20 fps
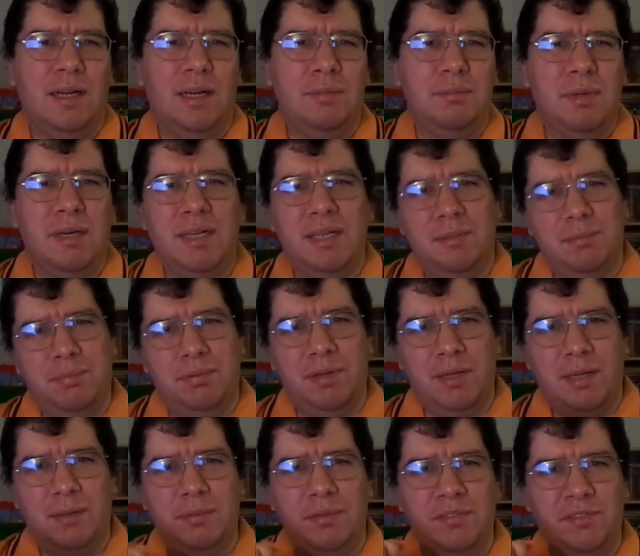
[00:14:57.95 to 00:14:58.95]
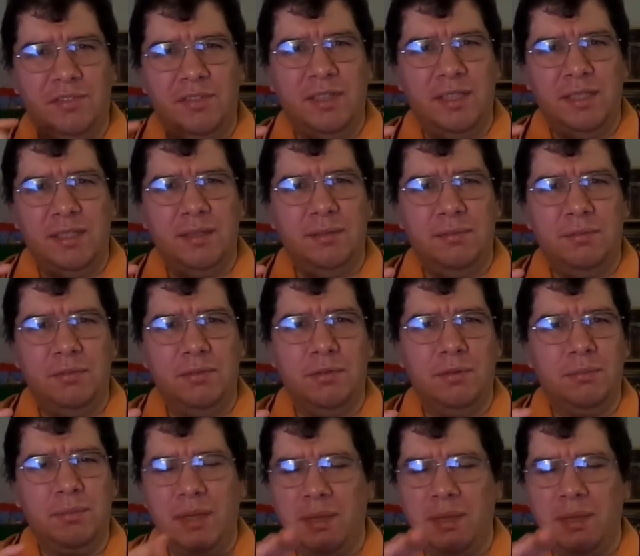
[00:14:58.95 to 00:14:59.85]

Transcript: I might have probably seen it, or